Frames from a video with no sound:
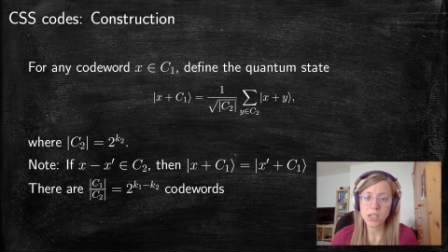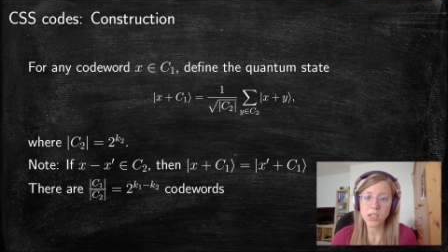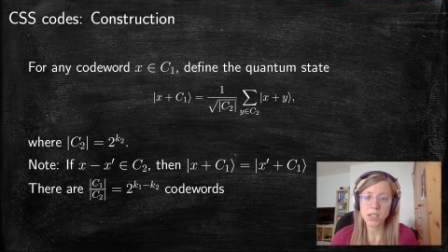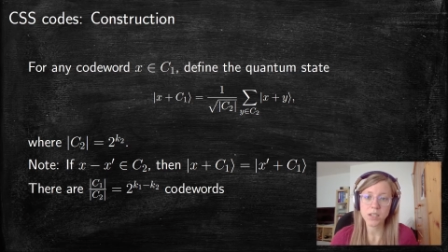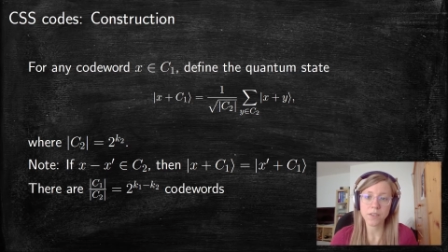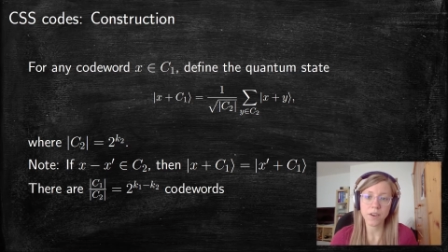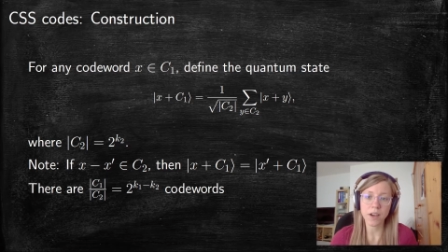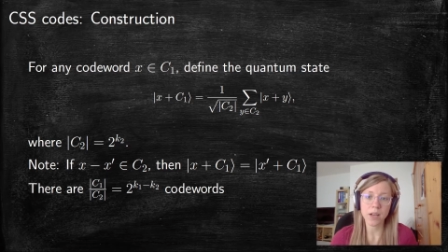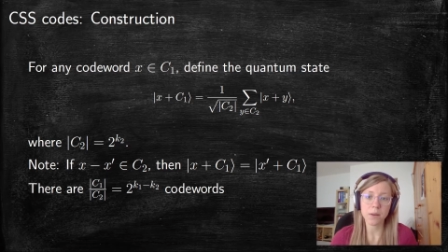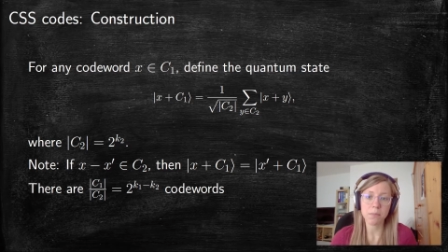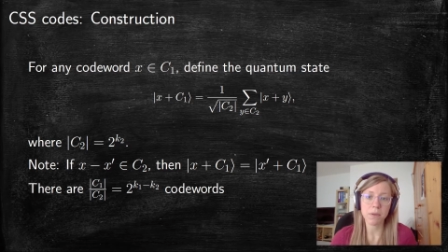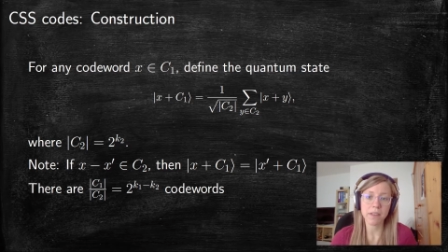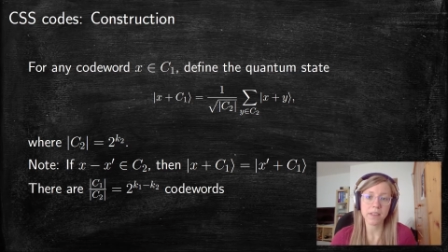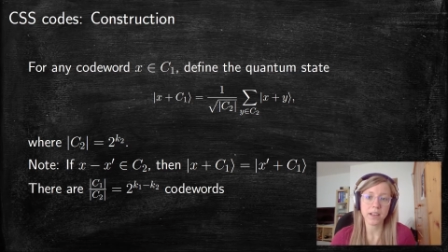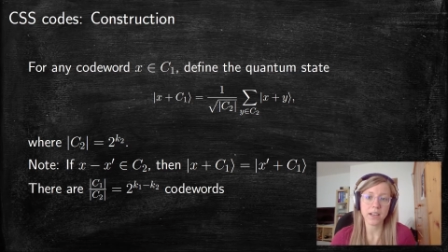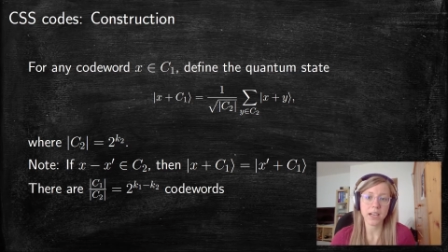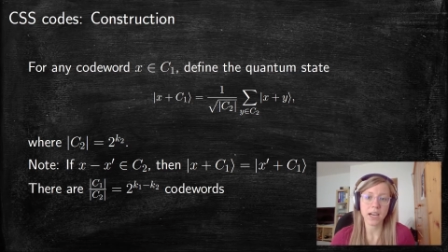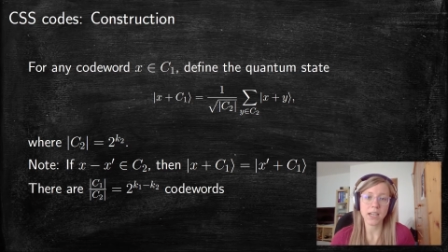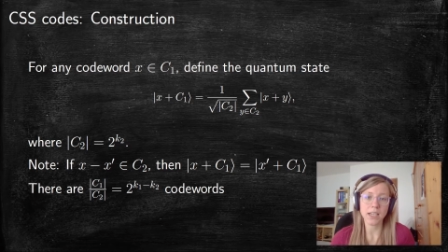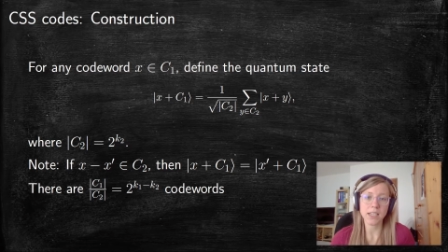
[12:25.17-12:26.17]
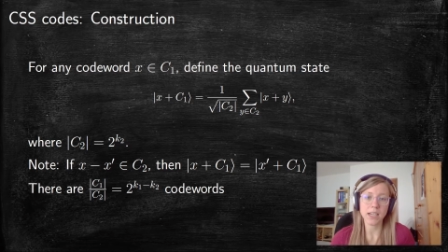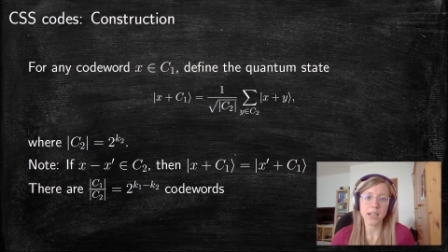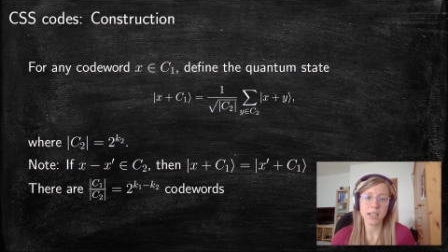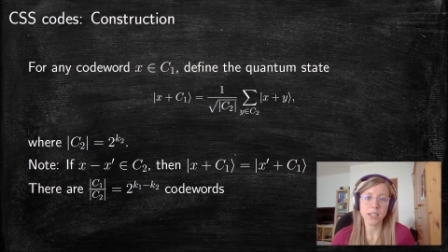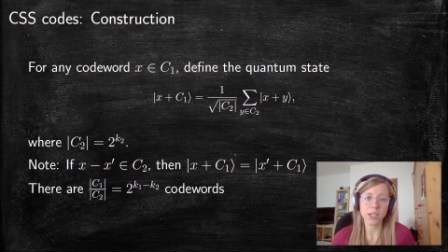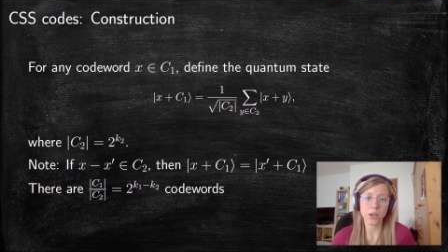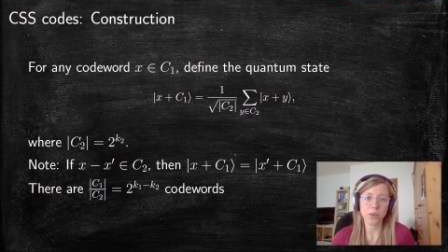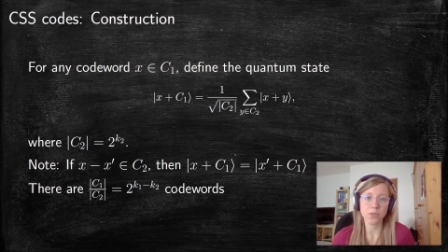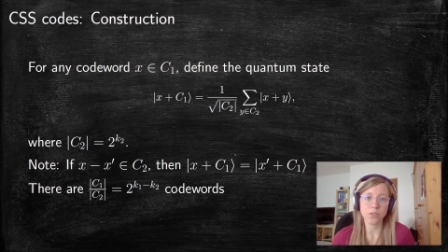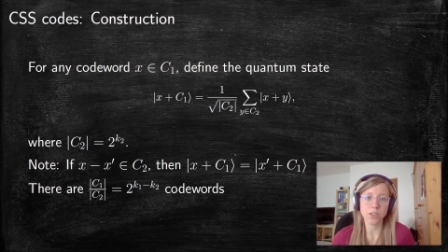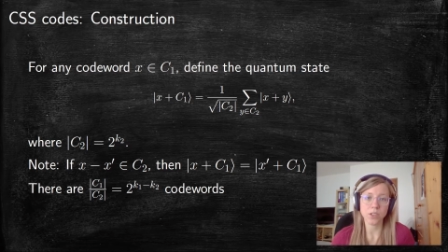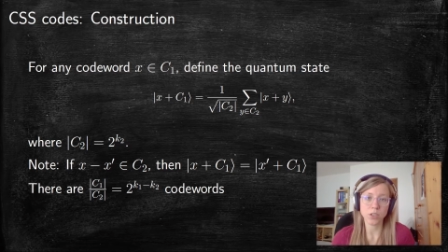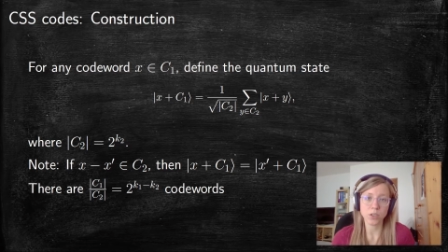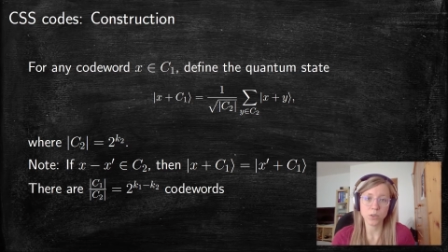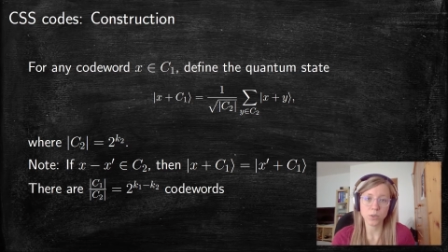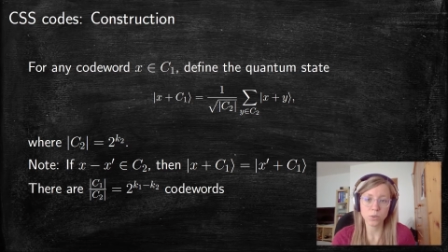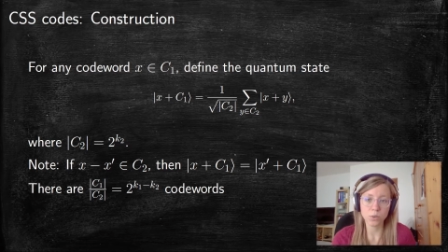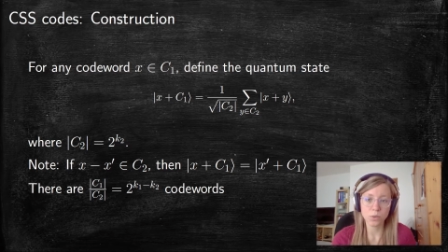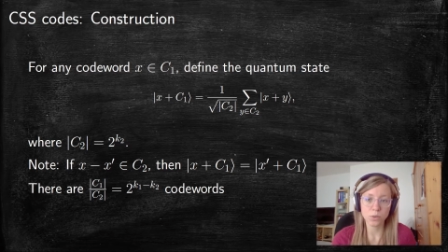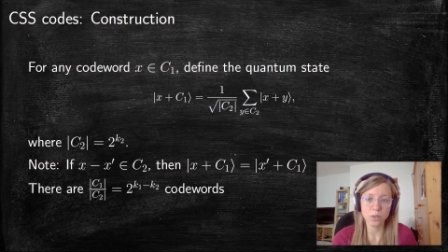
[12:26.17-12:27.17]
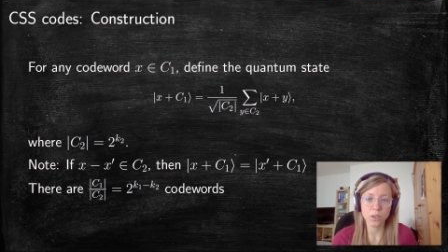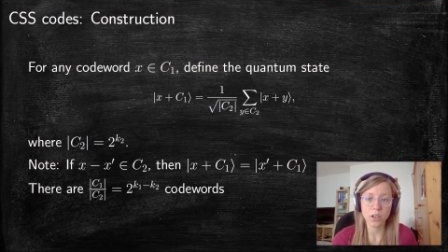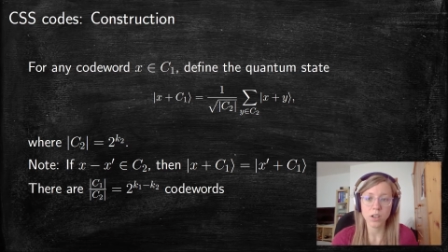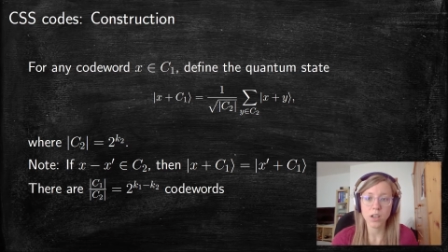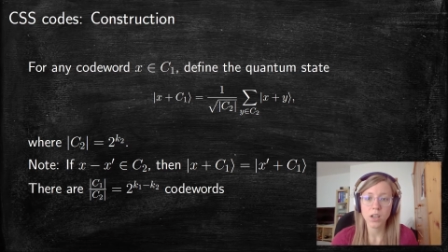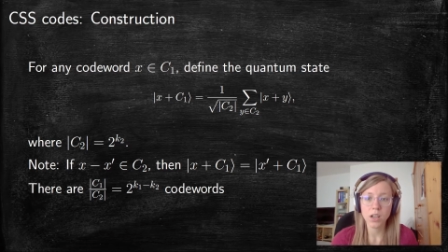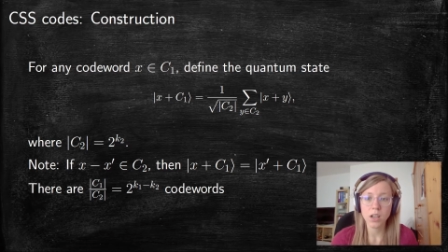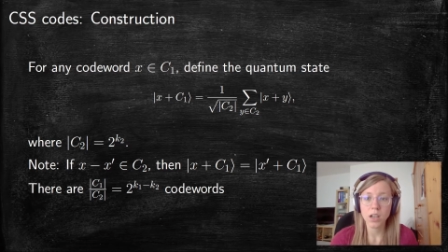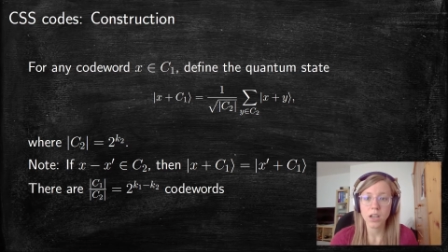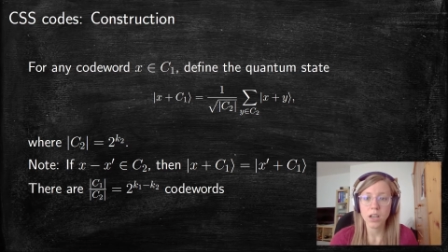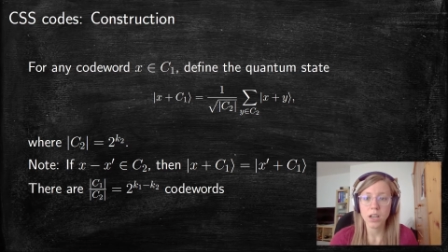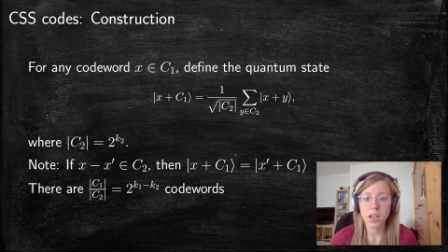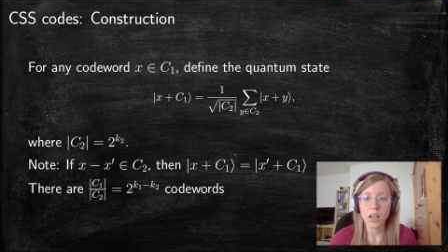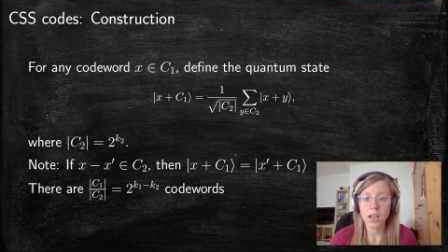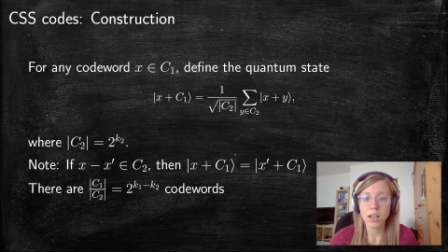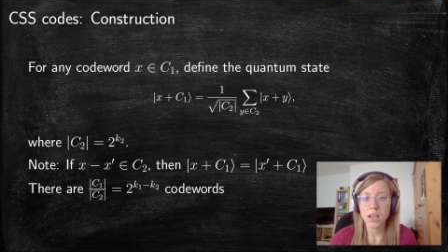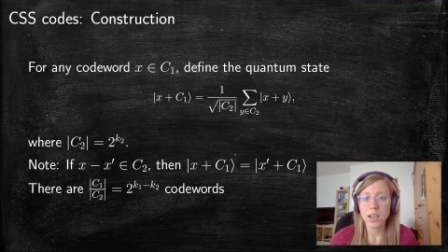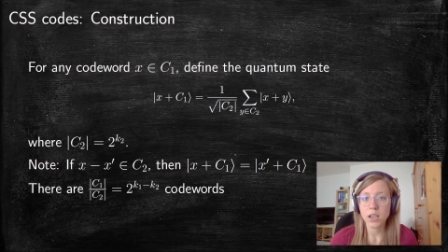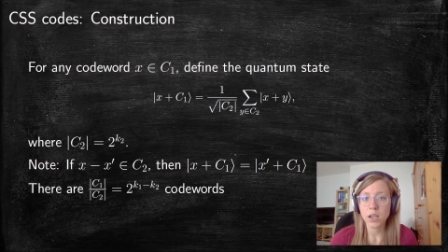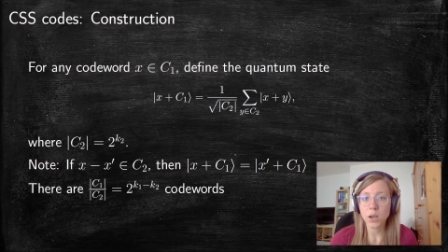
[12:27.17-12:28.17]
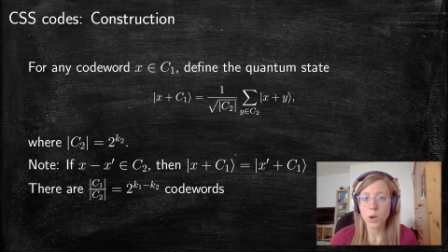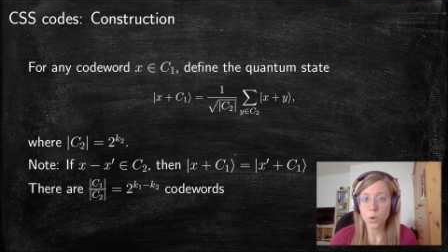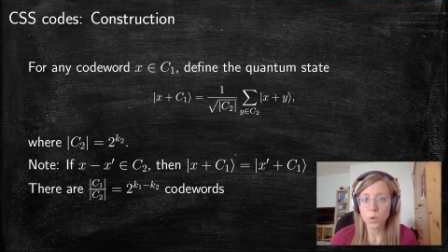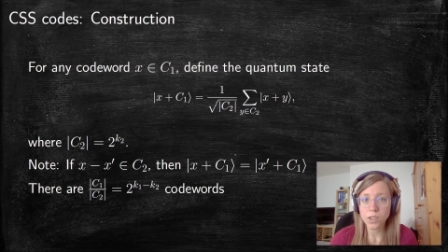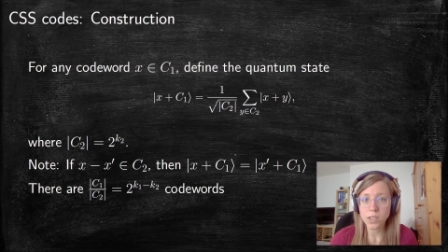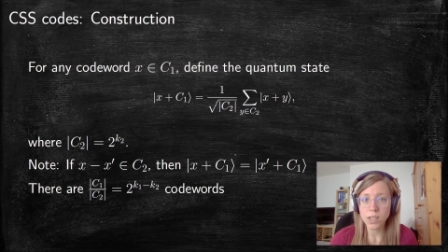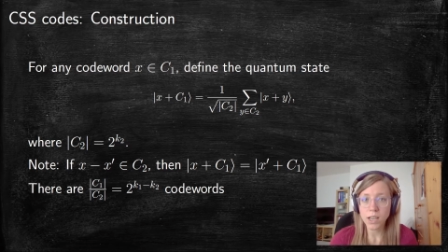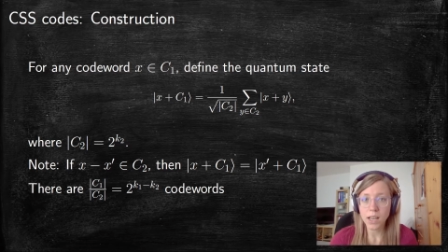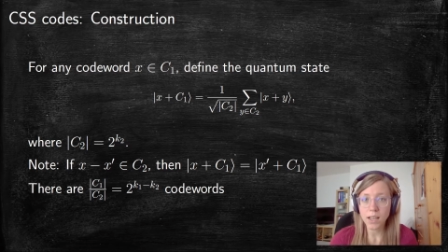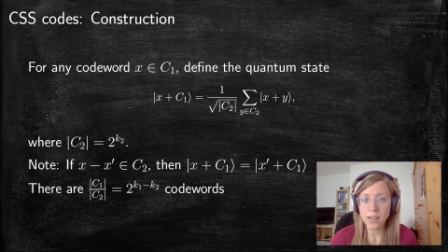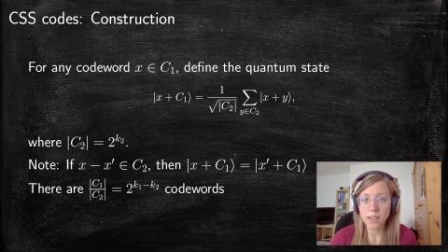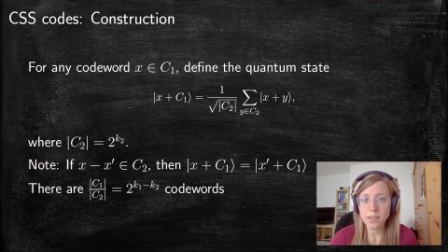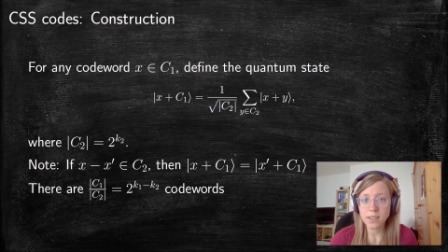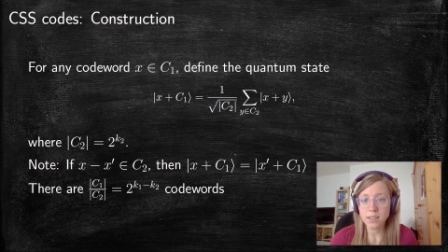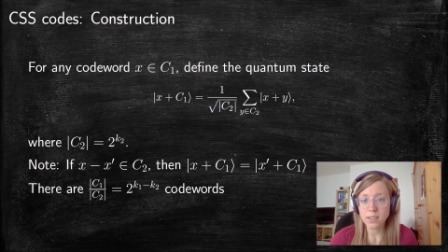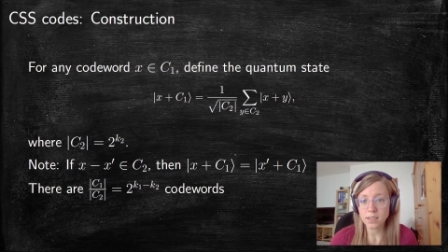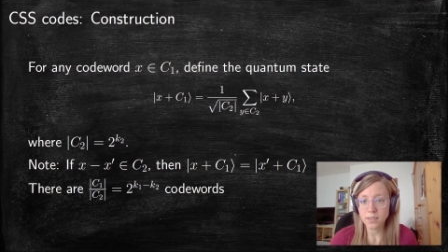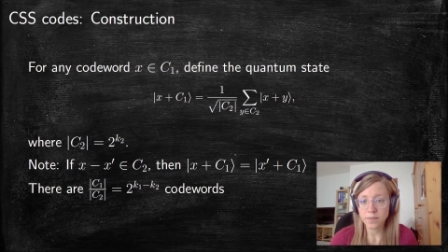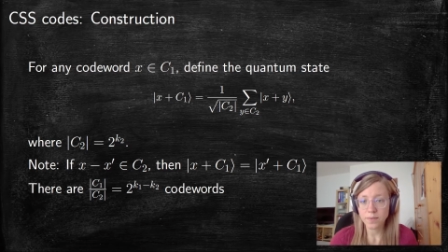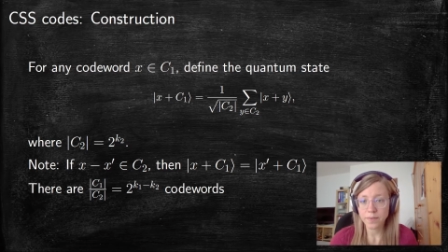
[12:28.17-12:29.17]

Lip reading: divided by the cardinality of C2 cosets,